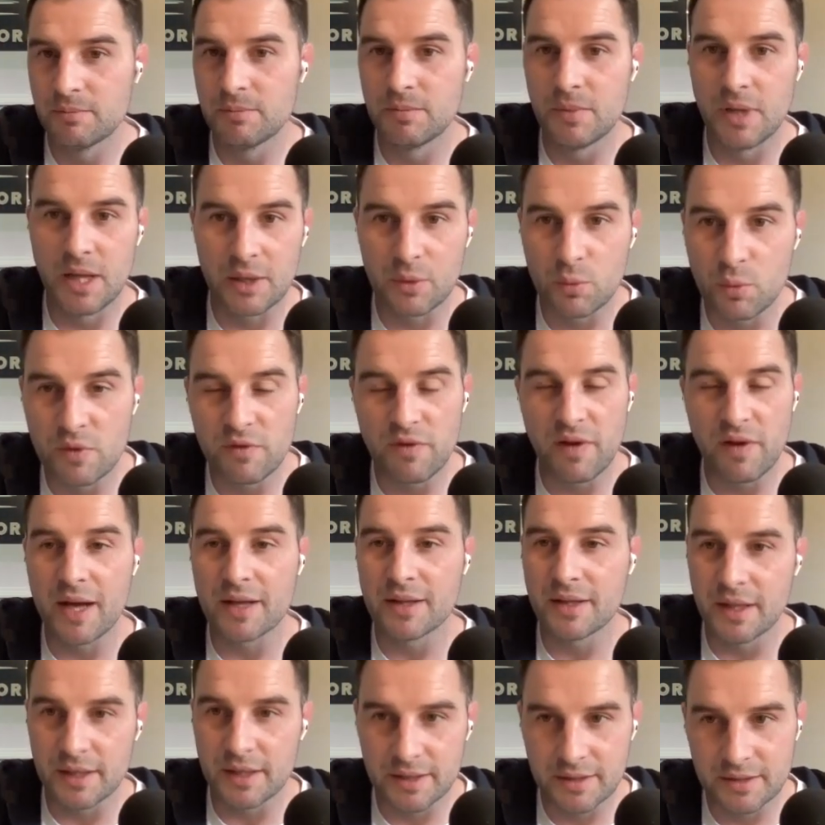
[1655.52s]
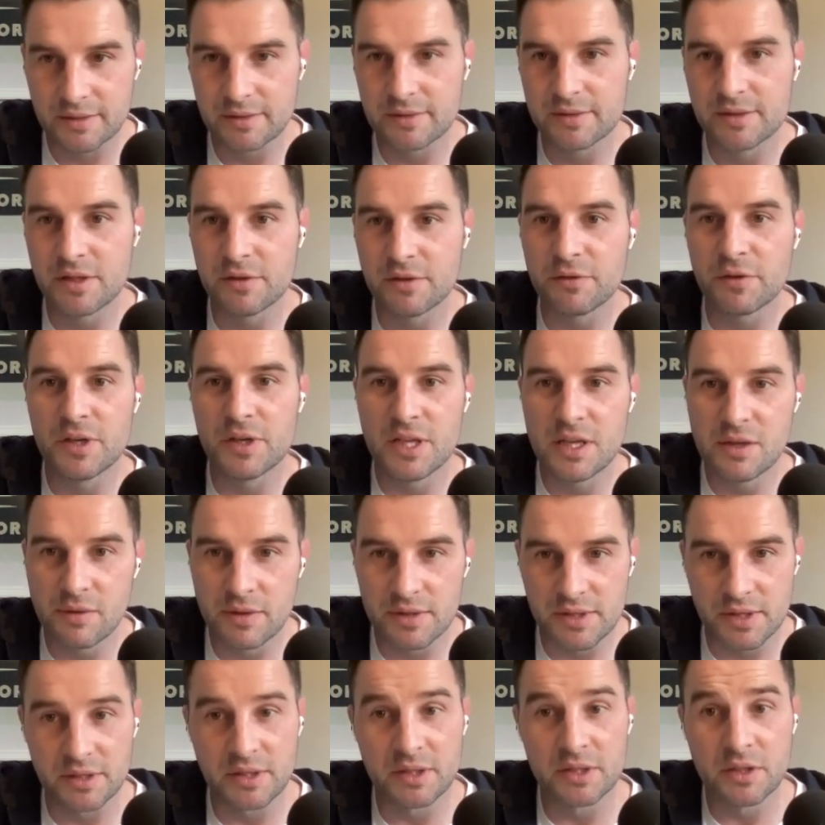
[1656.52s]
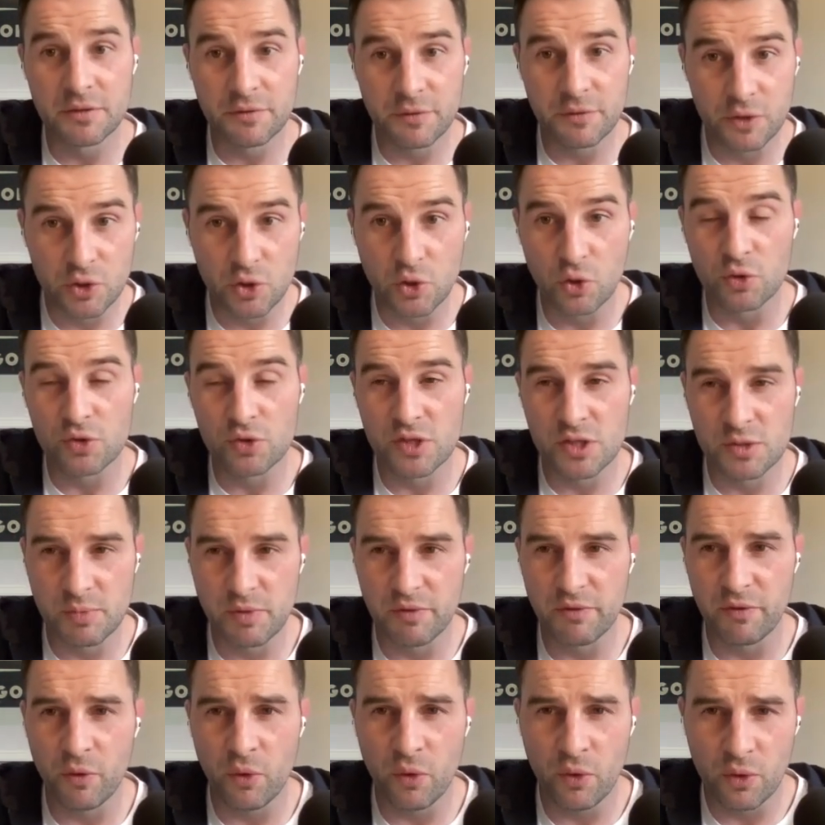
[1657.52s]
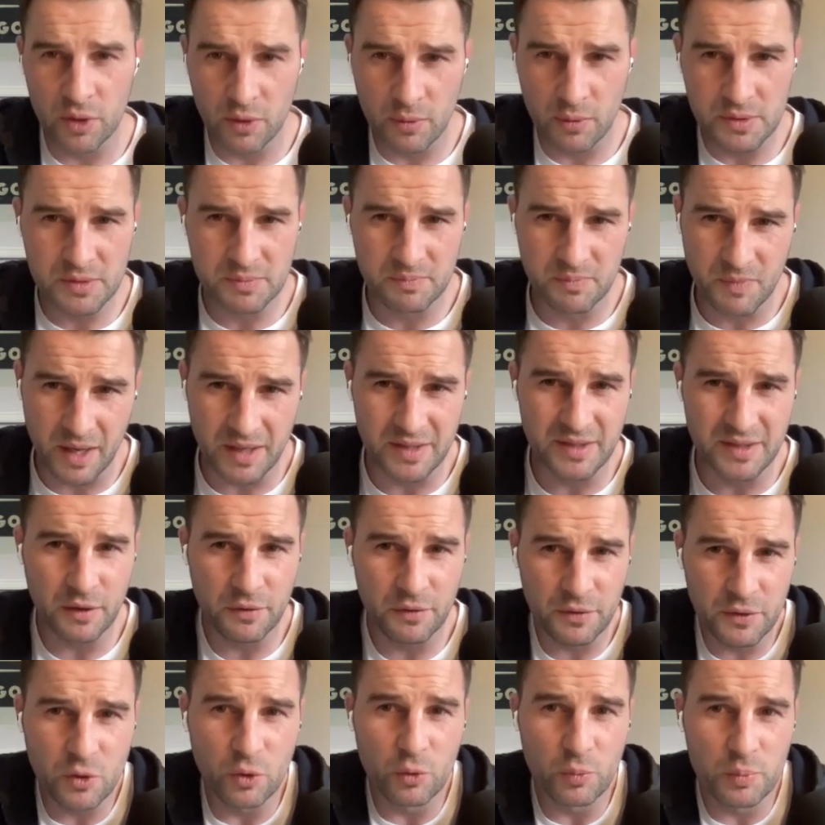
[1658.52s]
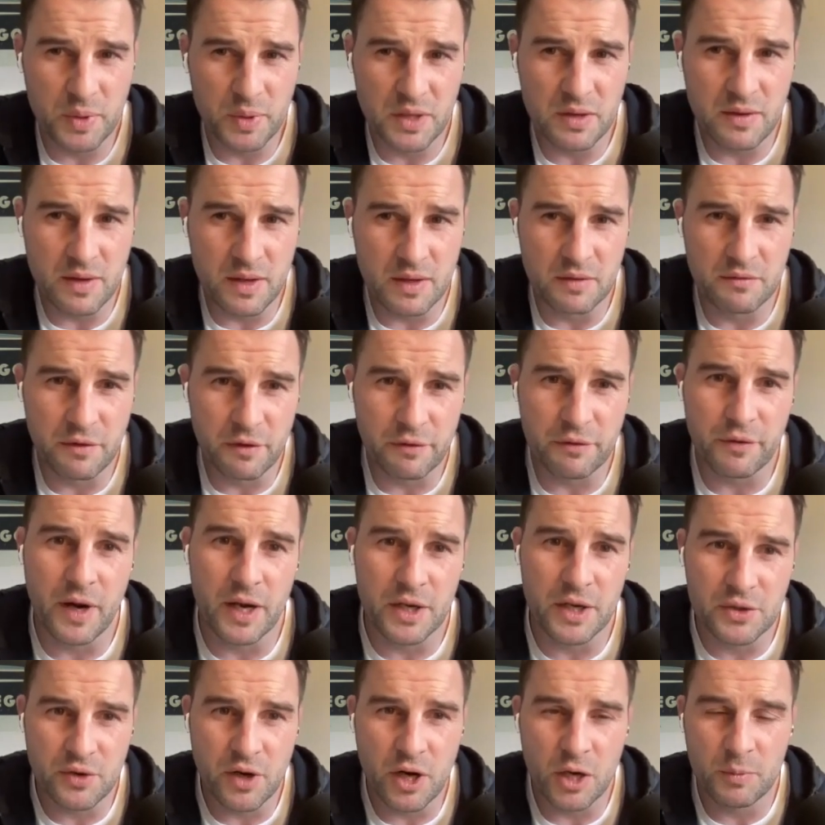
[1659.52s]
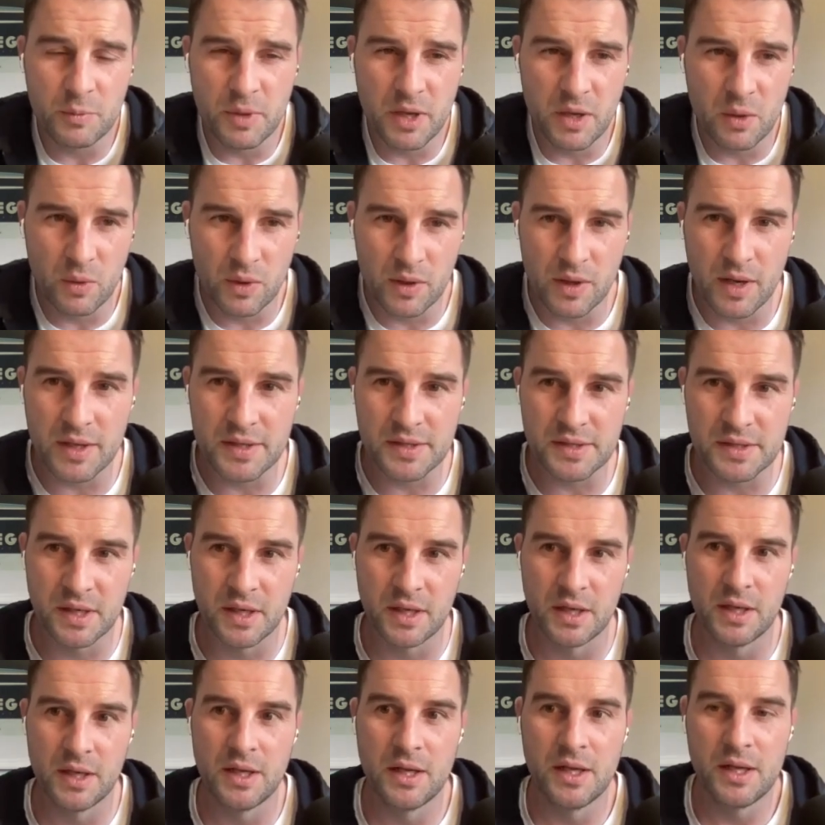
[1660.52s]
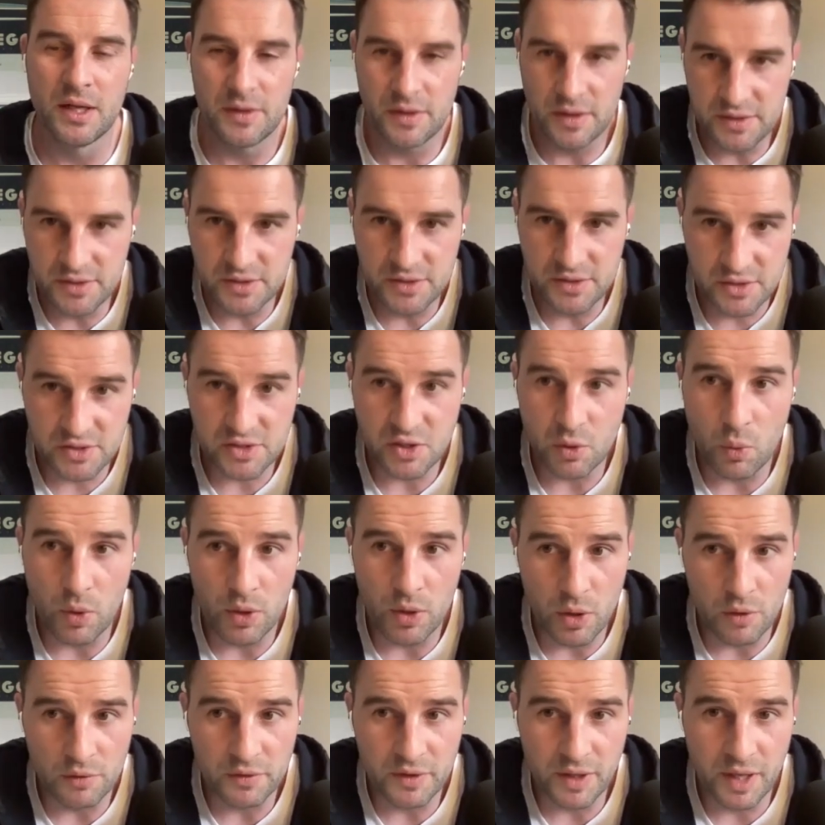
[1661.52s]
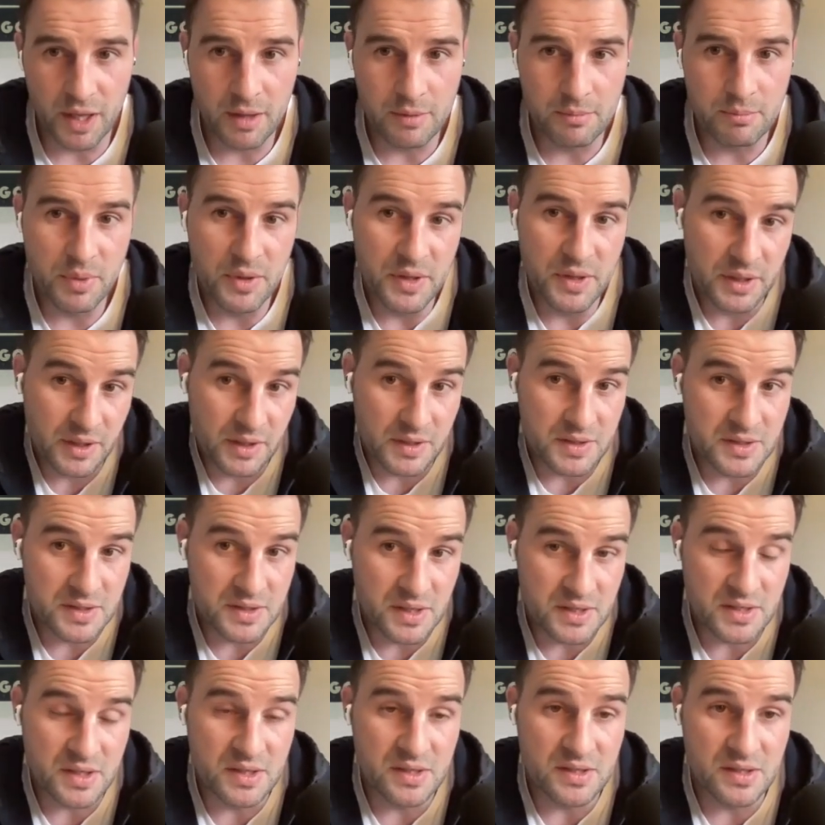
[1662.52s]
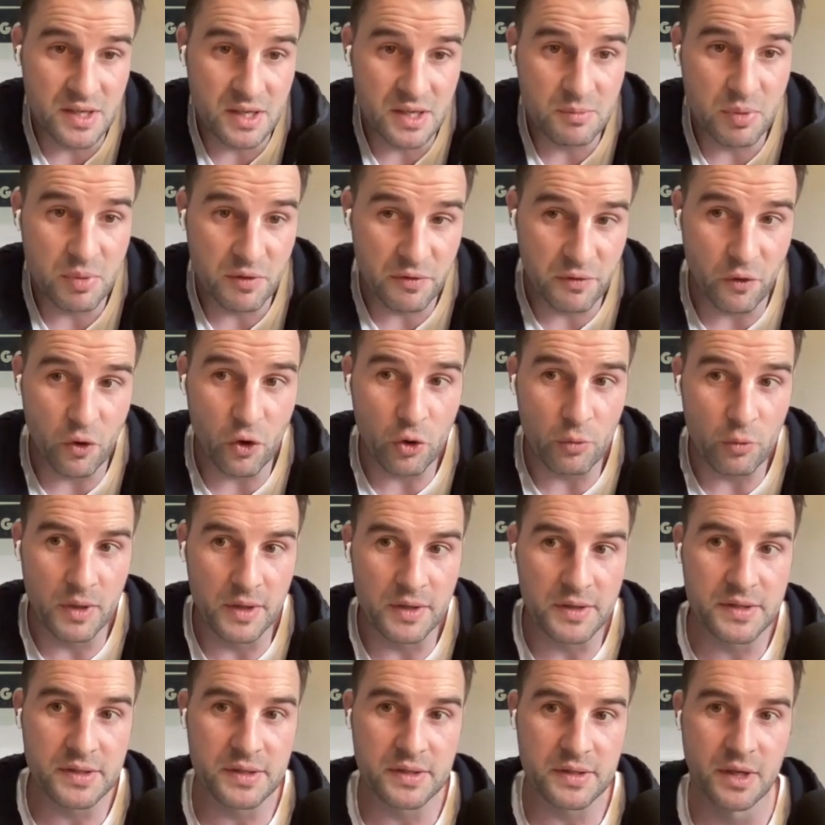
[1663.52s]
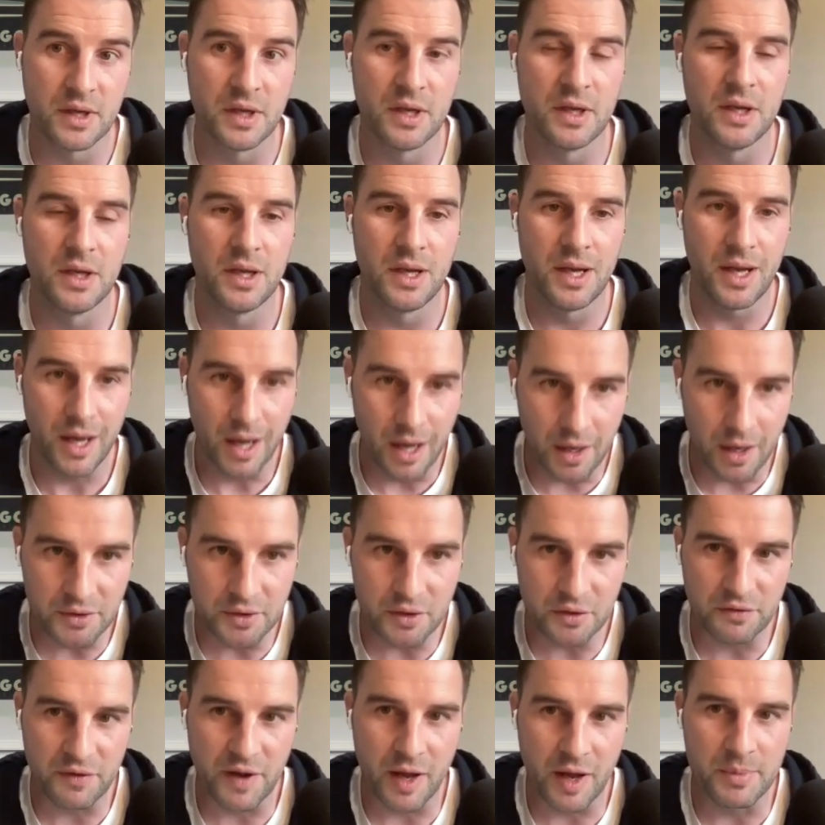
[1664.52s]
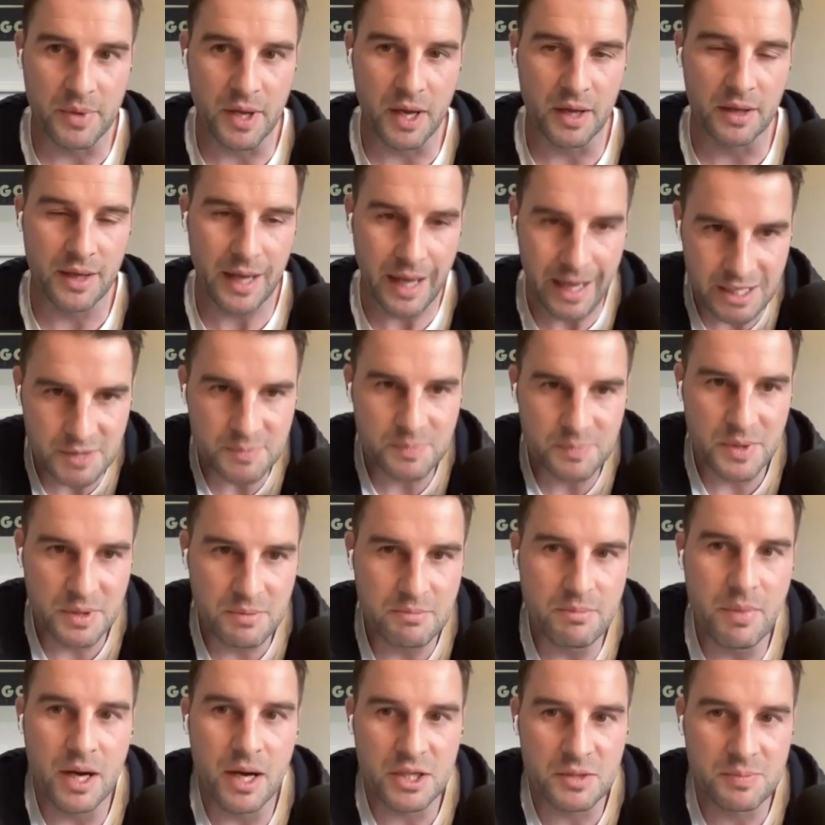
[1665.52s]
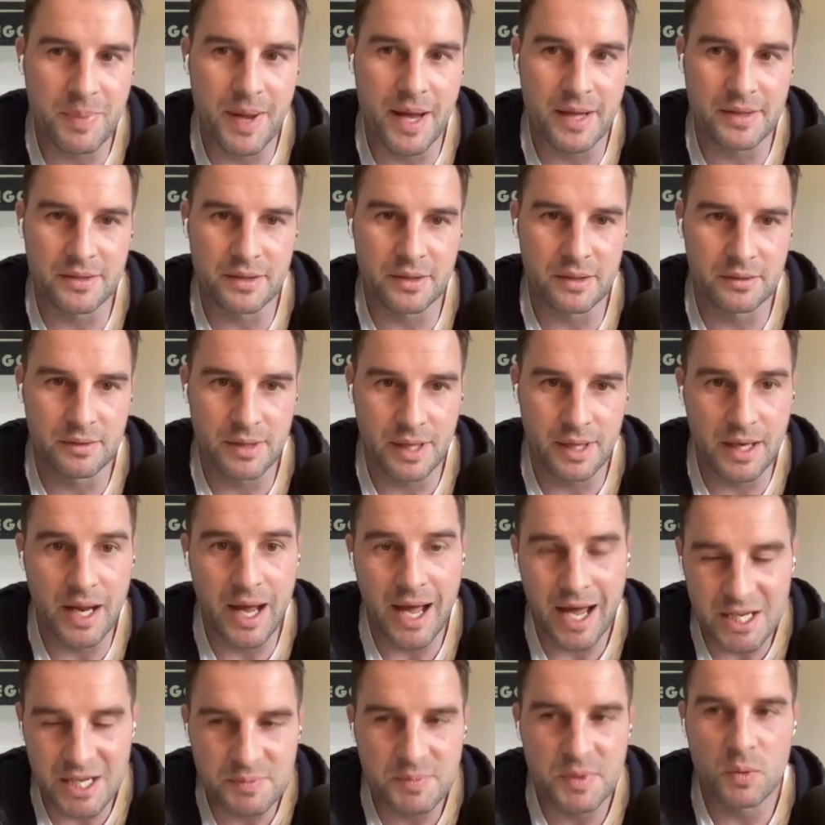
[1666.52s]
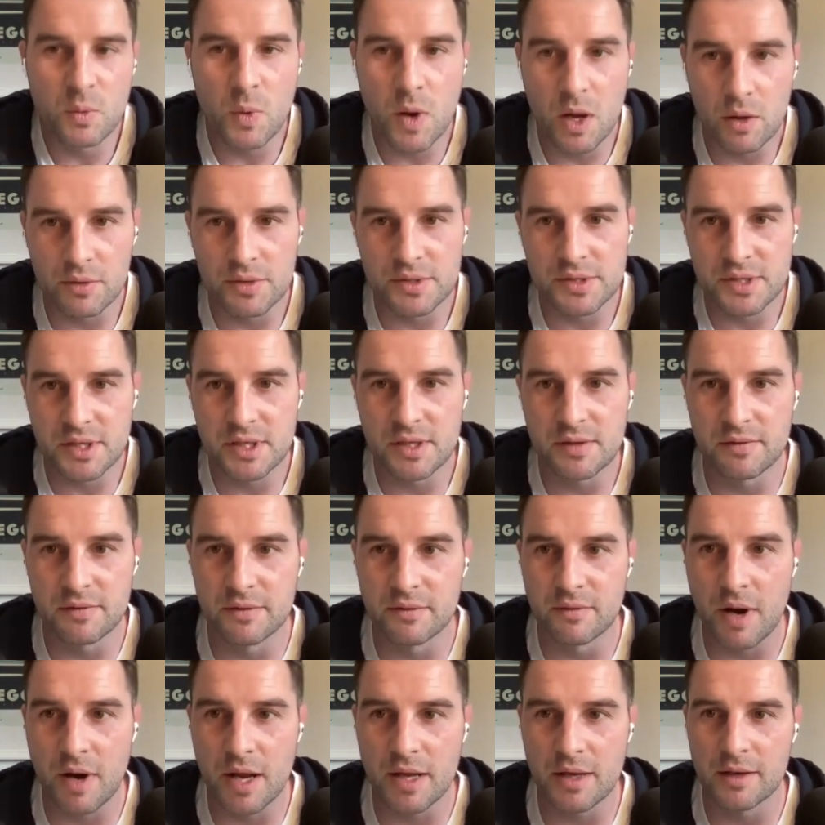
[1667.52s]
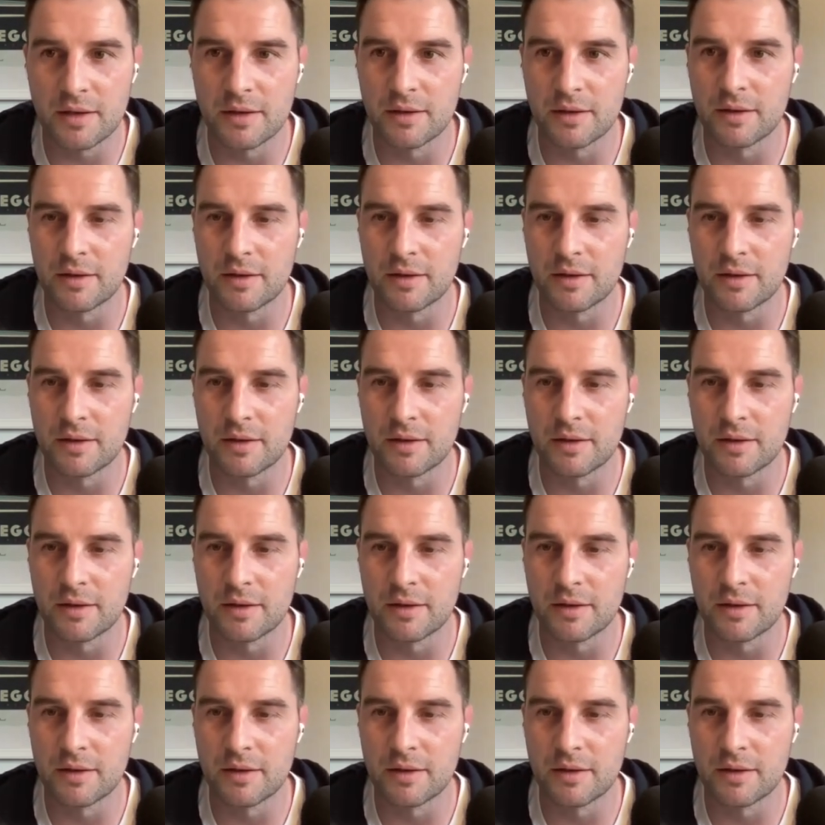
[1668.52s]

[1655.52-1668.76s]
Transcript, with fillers: like we've had like different eras under different coaches before and it was a difficult period for French rugby whereas yeah. this is just a one-off game but the consistency in performance under Fabian has been much better and it has been well received, right?